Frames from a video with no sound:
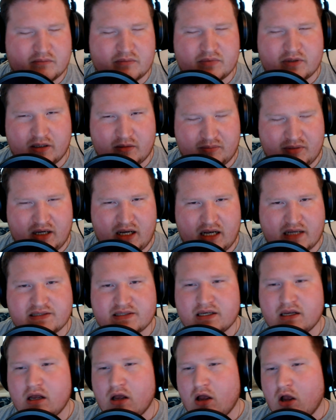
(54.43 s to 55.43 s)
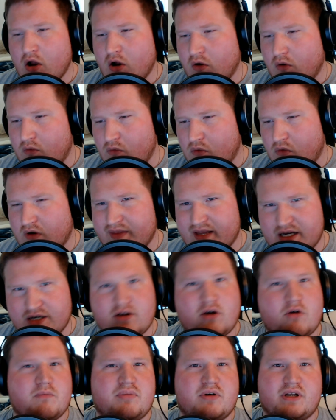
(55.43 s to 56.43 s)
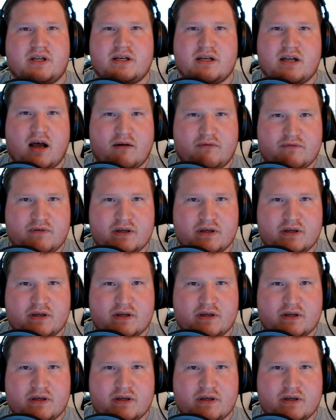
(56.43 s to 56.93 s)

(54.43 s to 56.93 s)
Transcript: their bots, or they don't put enough.